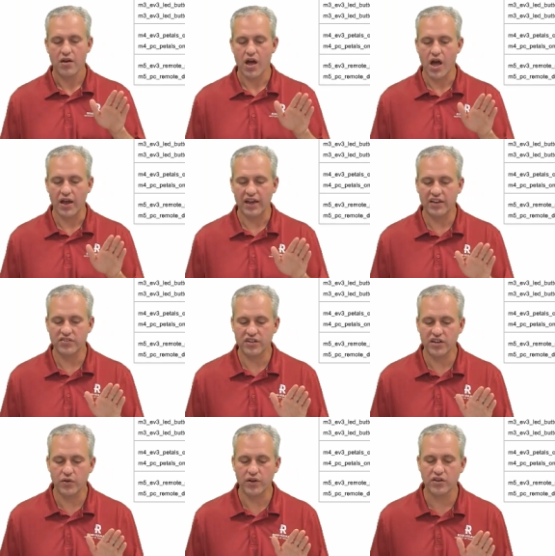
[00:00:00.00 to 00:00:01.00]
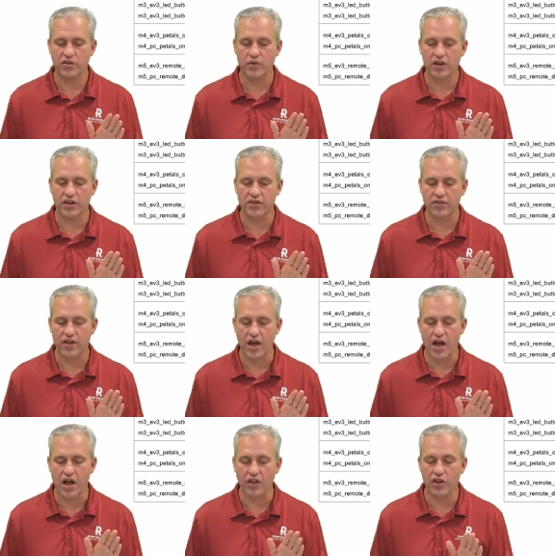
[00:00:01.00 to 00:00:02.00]
uh, easing you into it,
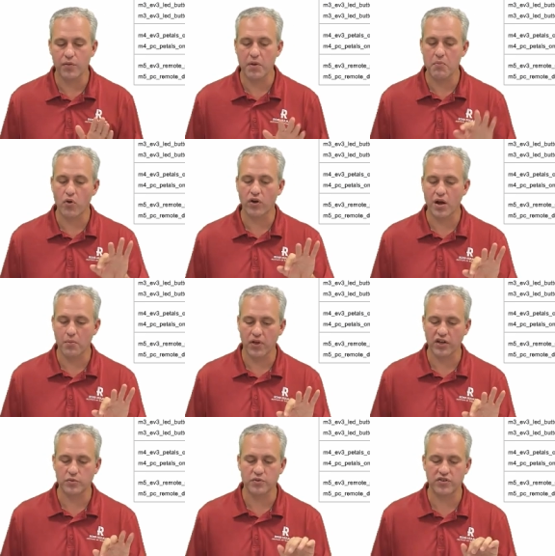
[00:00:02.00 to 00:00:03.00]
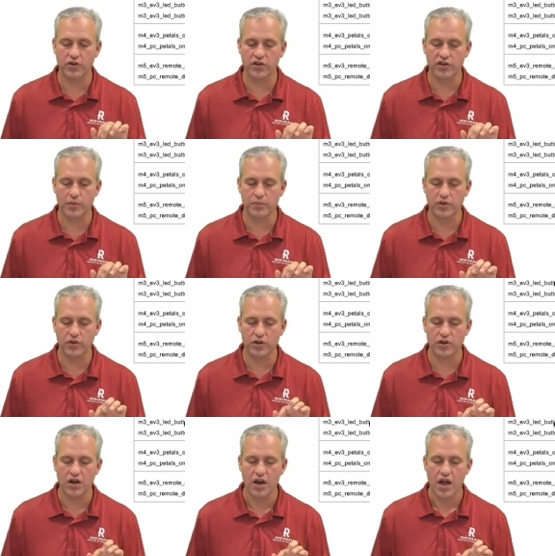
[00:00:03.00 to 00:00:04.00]
uh, a little bit more complex, but still on your
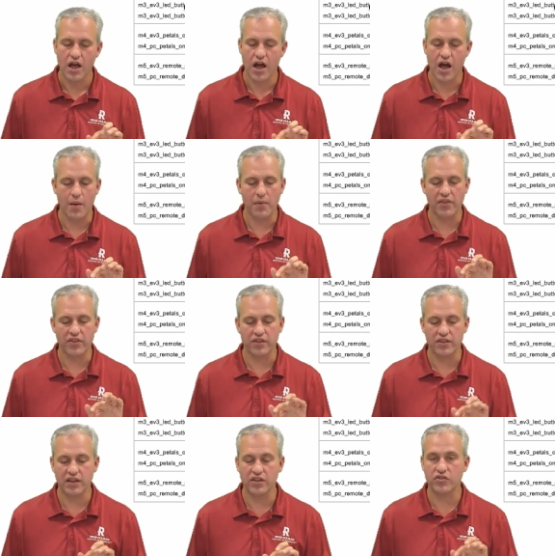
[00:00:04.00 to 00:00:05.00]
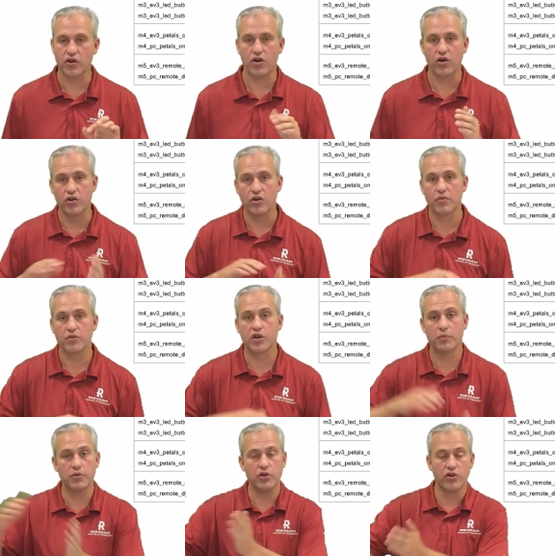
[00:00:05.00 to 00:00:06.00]
computer. Um, and then these are
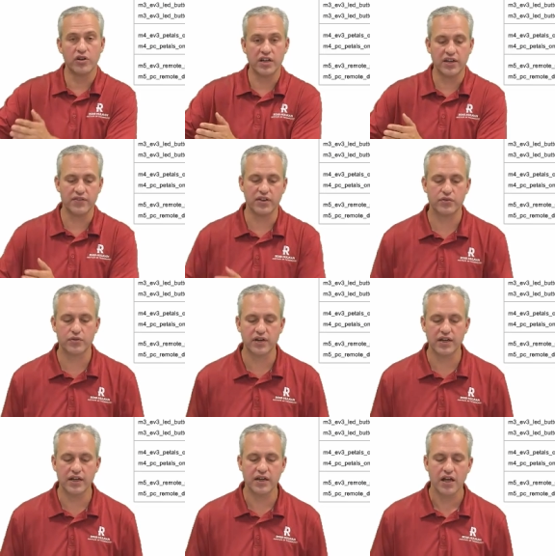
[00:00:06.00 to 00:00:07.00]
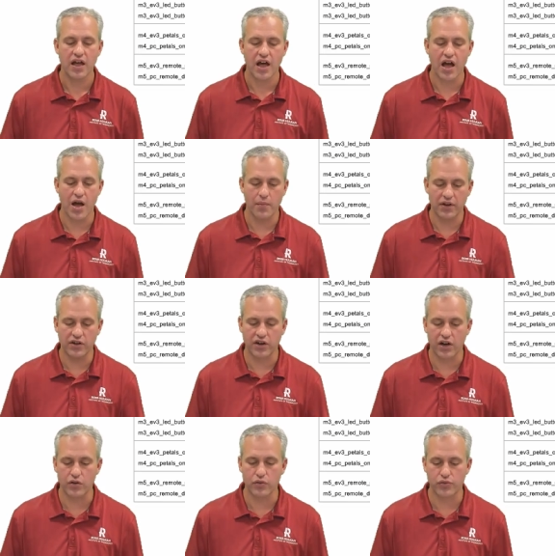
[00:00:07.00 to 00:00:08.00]
computer to E V three, um, and
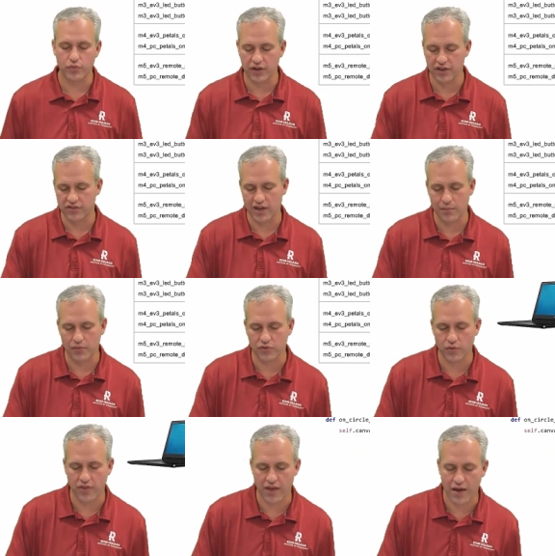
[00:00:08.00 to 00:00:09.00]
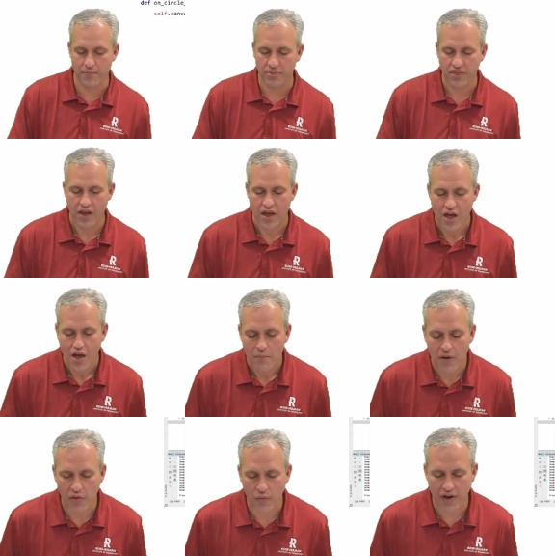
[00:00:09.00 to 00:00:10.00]
you're going to do three examples with that.
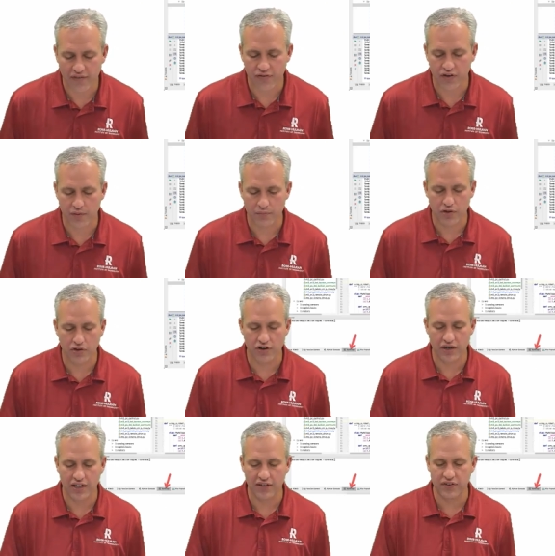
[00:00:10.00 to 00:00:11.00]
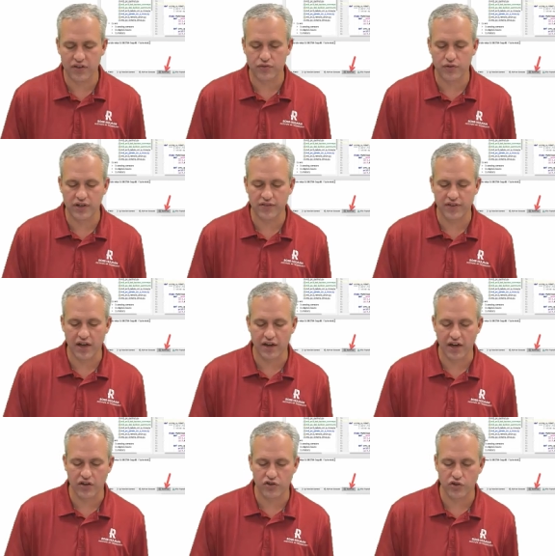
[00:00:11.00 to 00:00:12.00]
By the way, for computer to E V three, you've kind
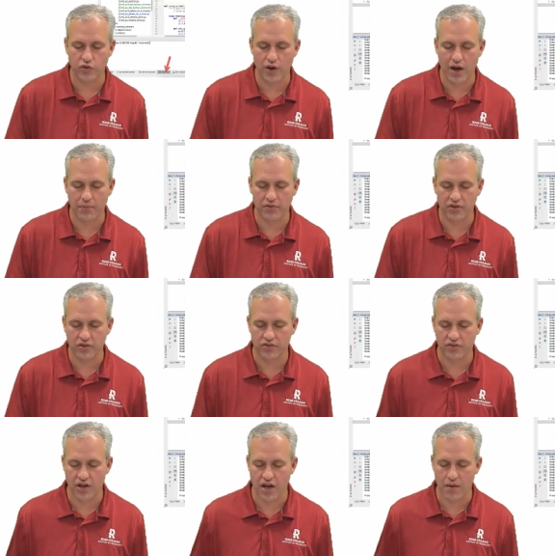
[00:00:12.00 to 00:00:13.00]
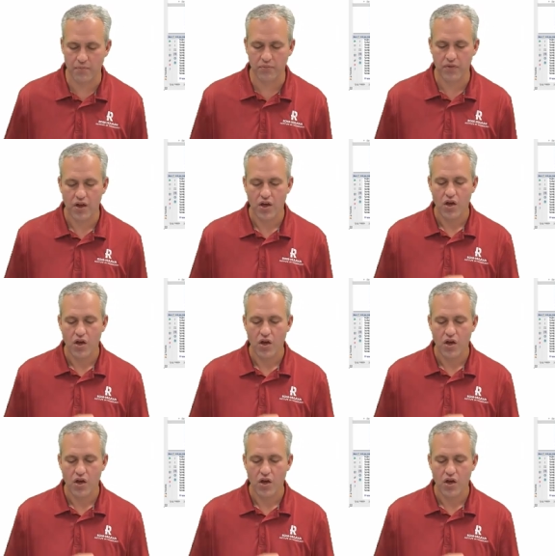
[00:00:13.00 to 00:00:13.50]
of got two options. Um,